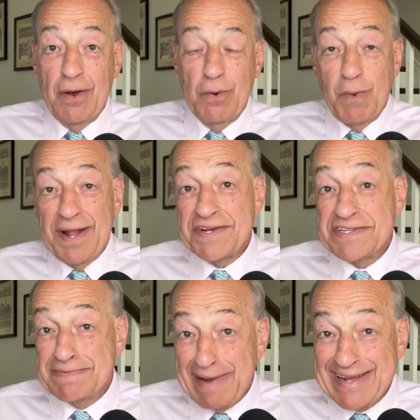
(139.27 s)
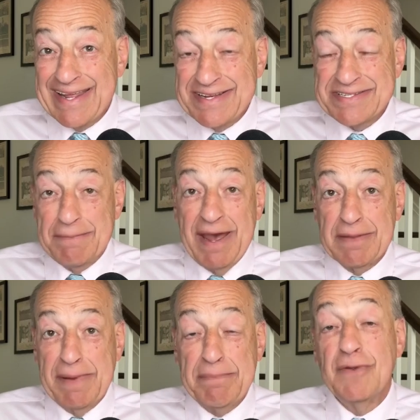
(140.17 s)
while expecting somehow the
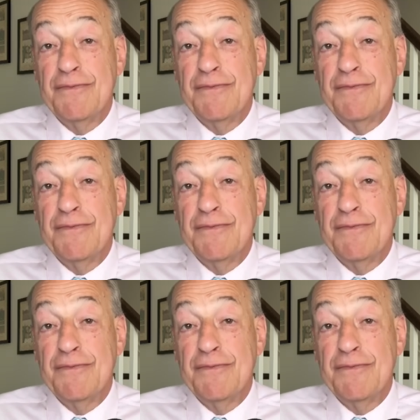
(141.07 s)
people who've